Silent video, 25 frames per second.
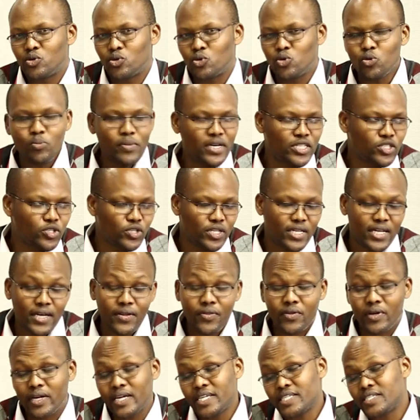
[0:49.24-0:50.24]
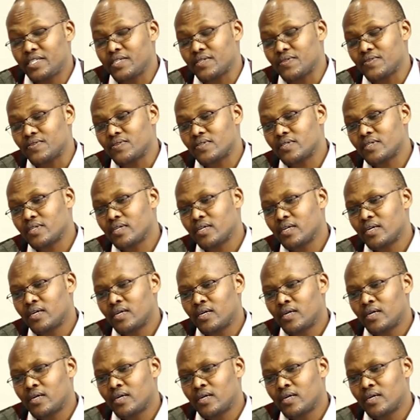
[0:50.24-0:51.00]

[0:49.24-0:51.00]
Rheumatoid arthritis